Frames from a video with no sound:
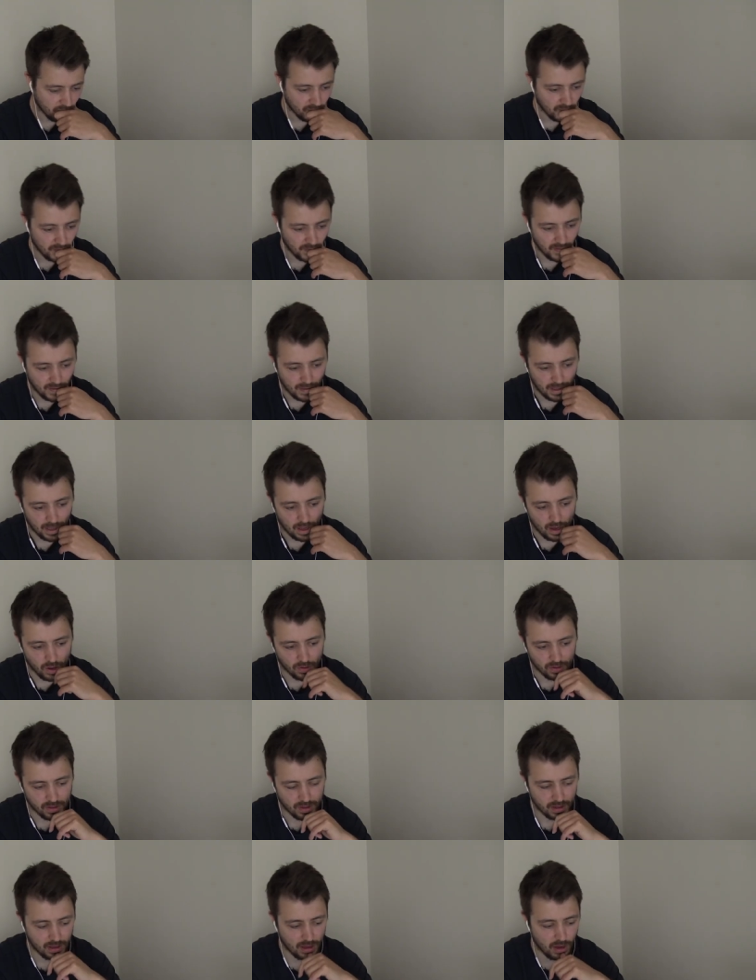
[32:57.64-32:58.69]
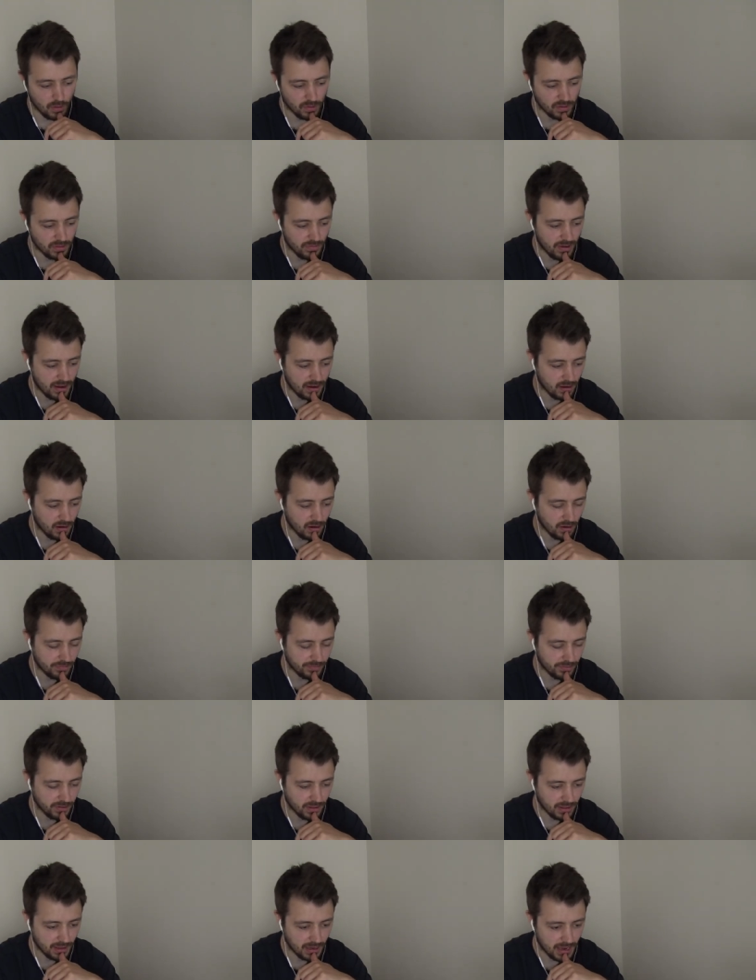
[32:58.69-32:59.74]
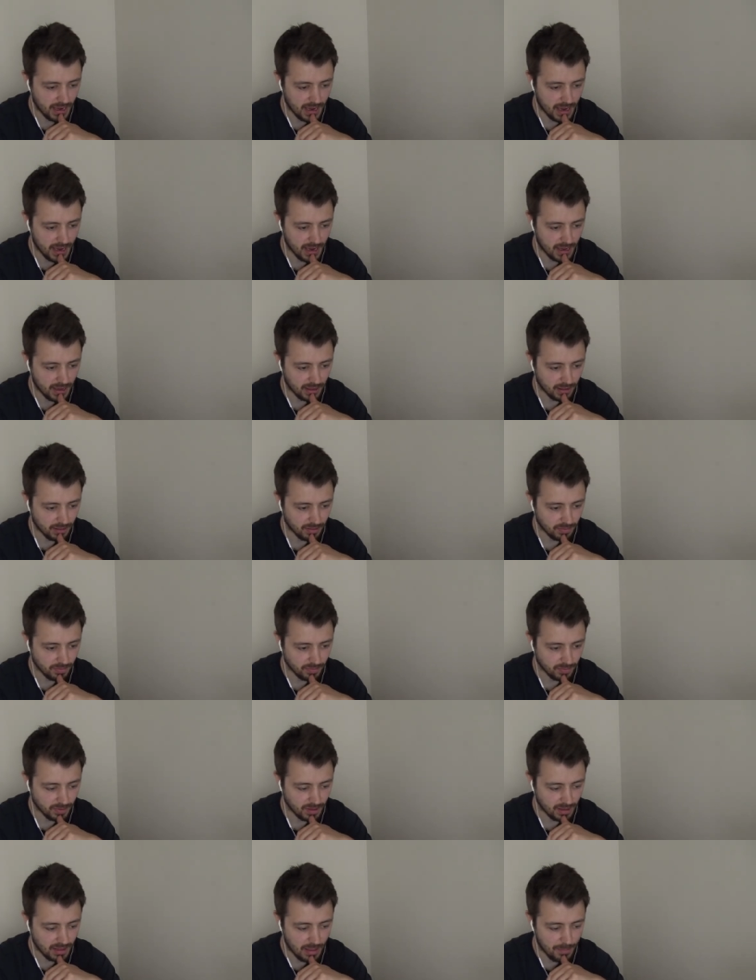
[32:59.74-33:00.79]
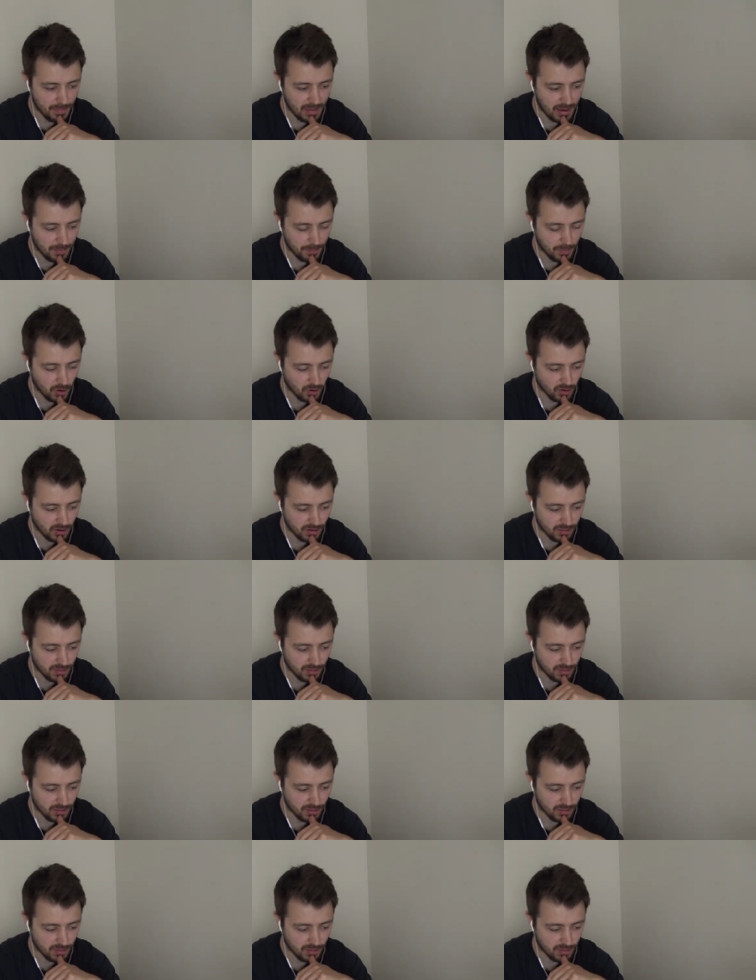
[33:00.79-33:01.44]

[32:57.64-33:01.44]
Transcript: So he holds he holds record for the uh, the landmine punch